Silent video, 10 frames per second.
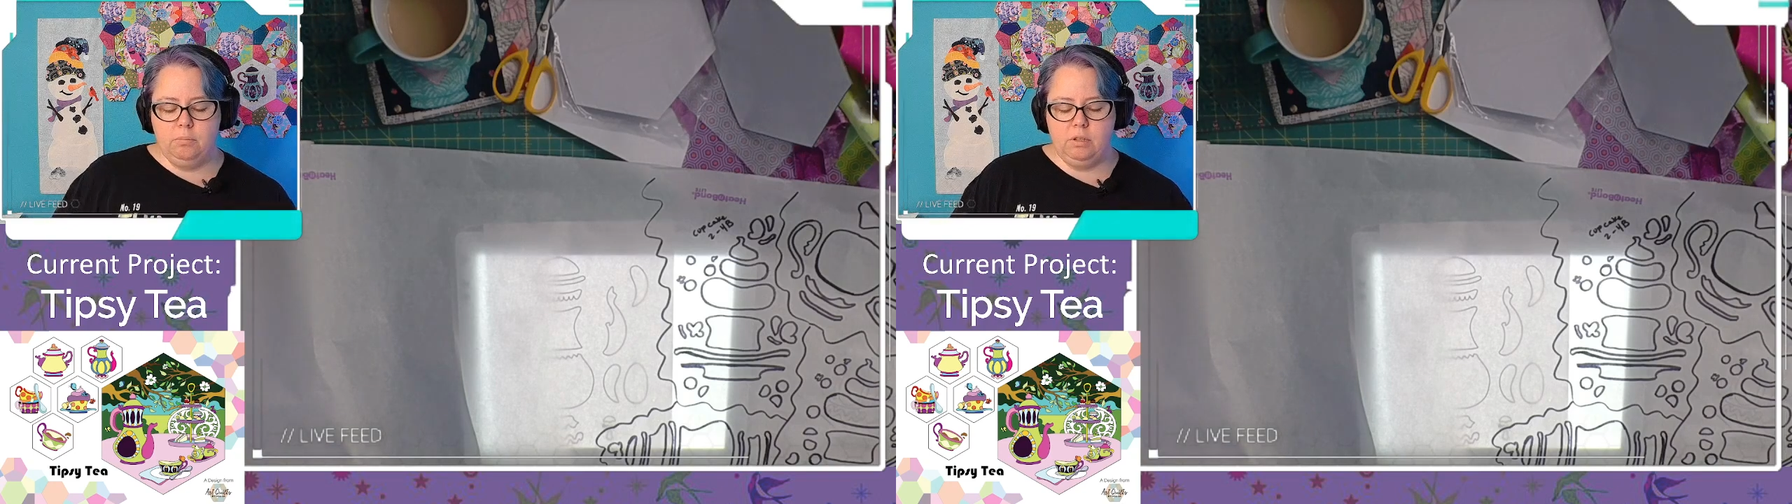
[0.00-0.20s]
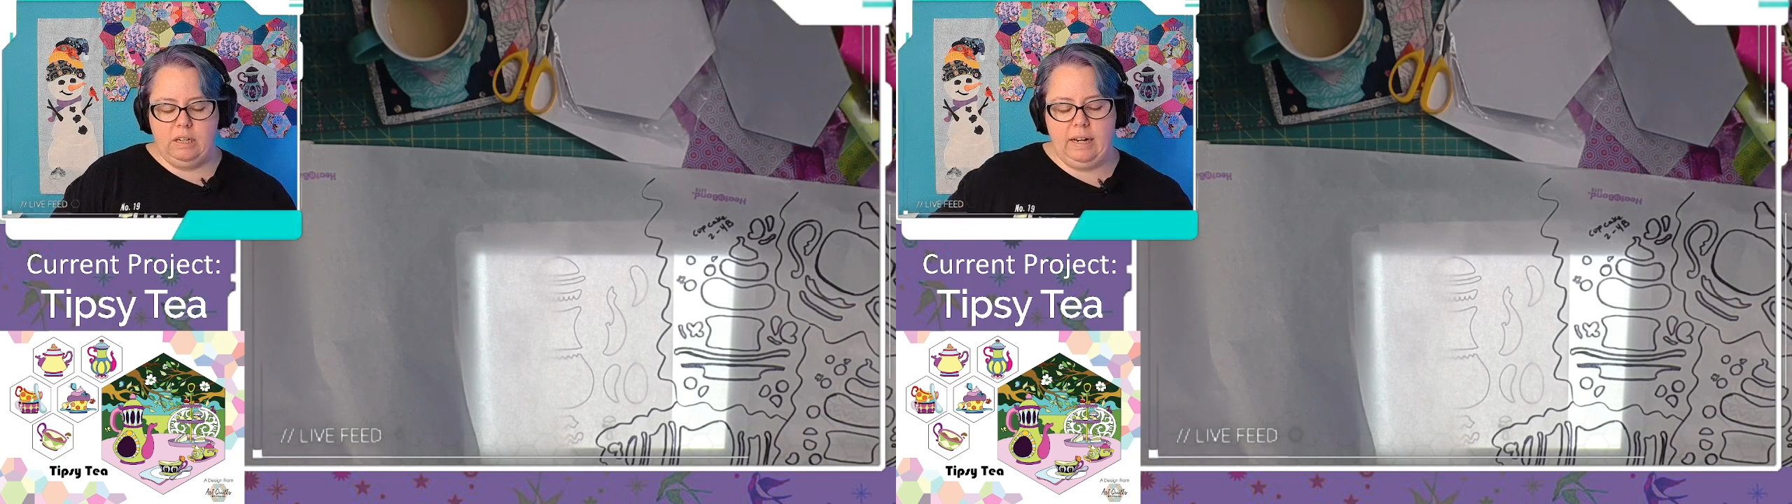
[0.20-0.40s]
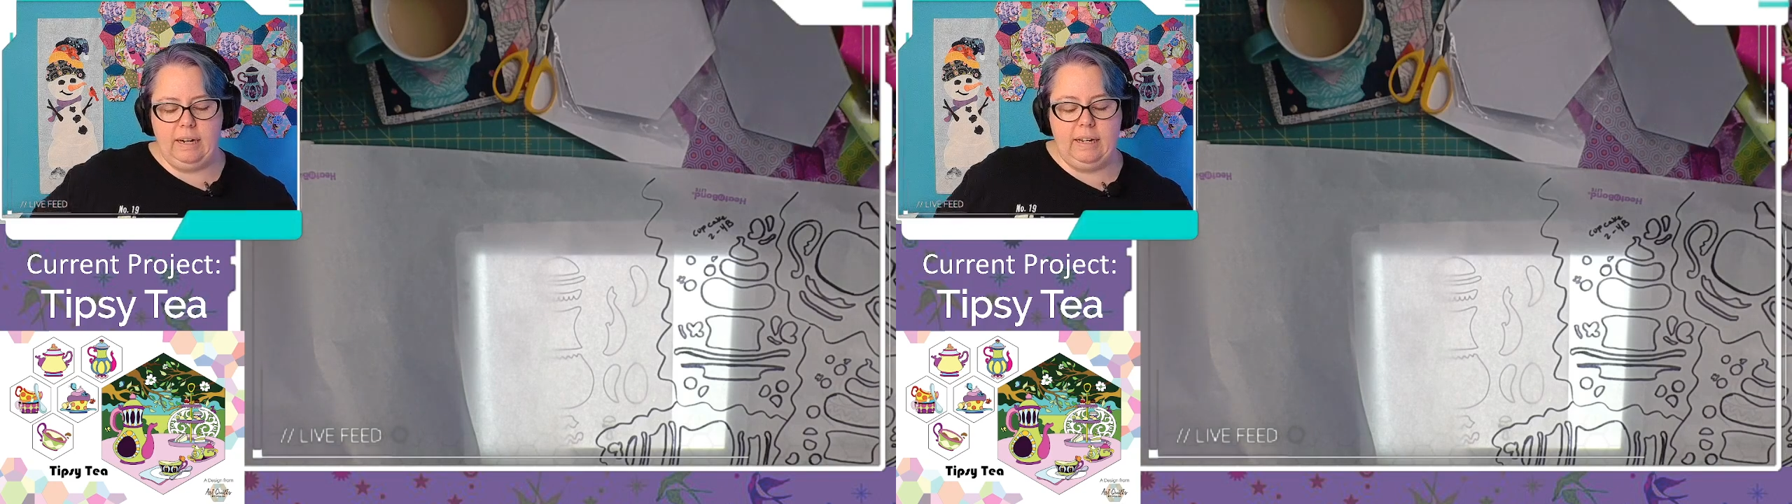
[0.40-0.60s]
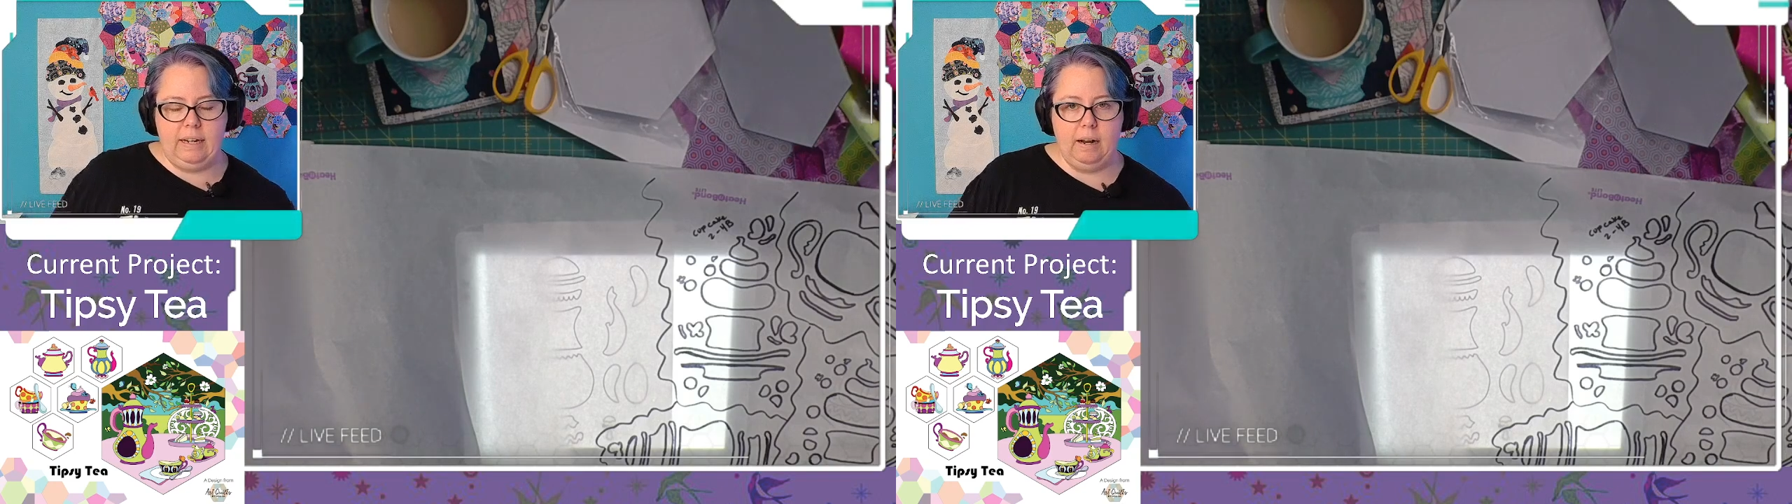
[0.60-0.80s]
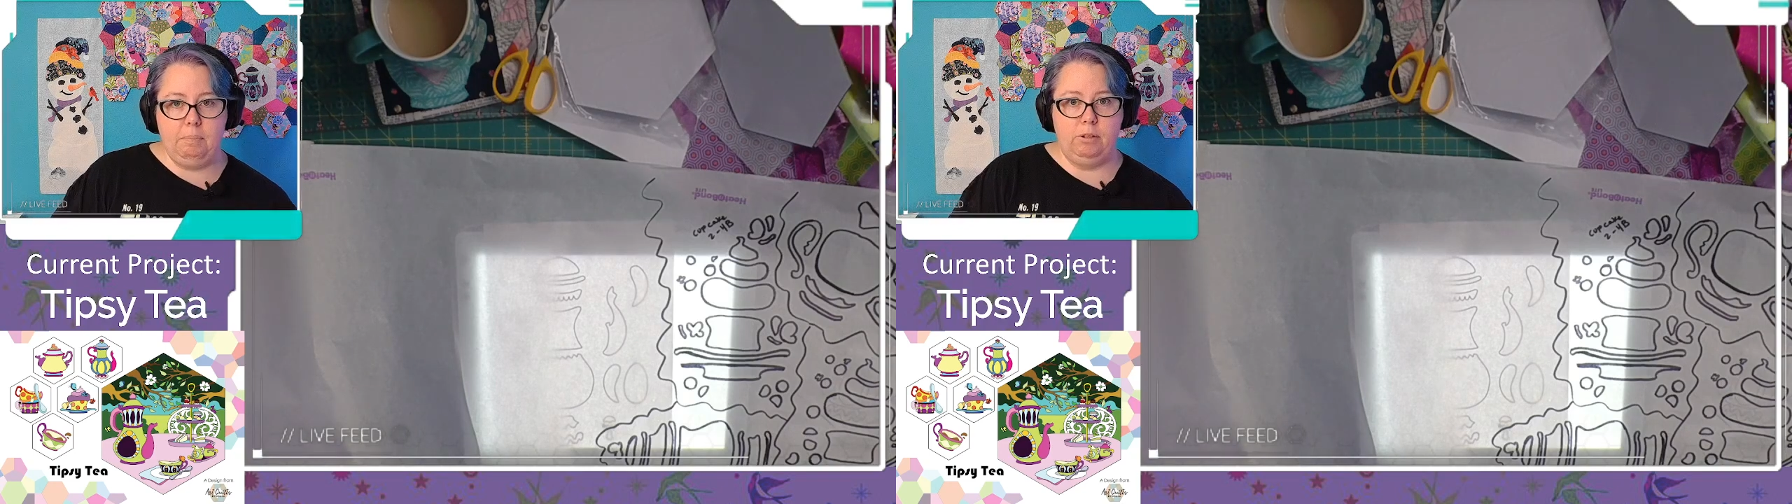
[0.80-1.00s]
to kind of get
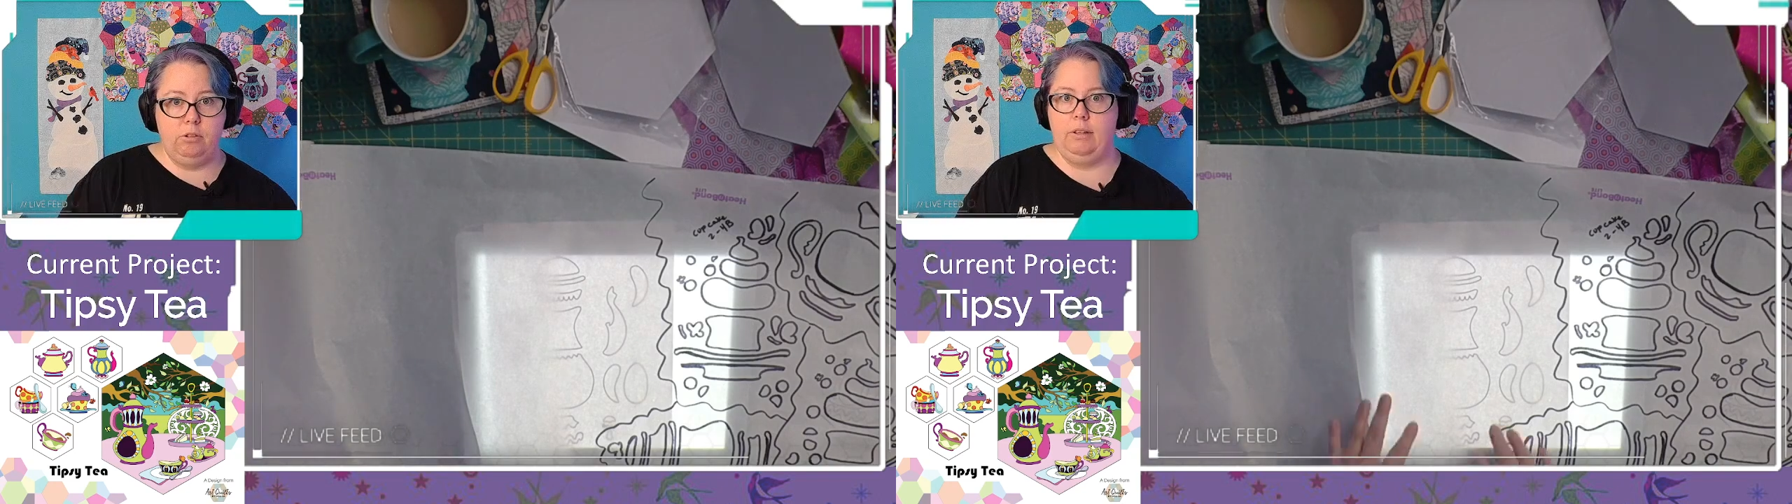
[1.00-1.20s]
up and just,